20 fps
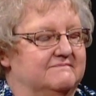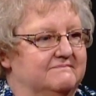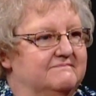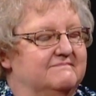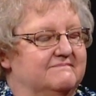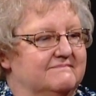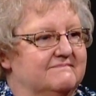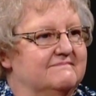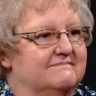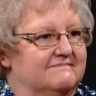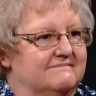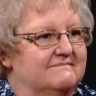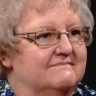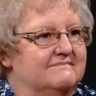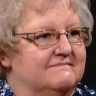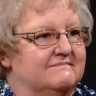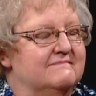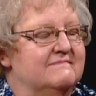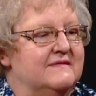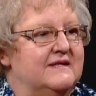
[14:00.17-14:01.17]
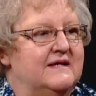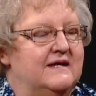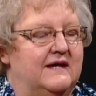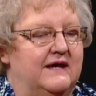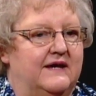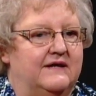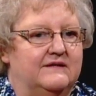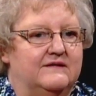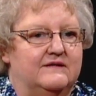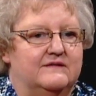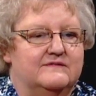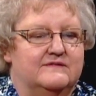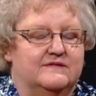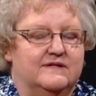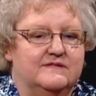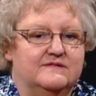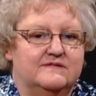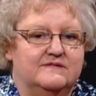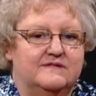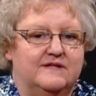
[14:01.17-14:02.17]
Mm-hmm. harder. Mm -hmm. And
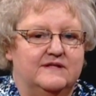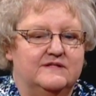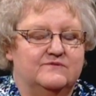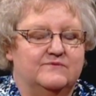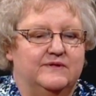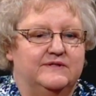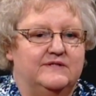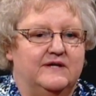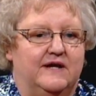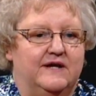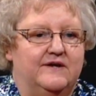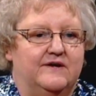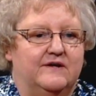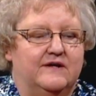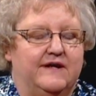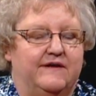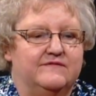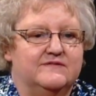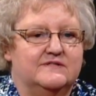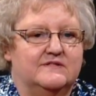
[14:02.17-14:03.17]
since he's retired, I've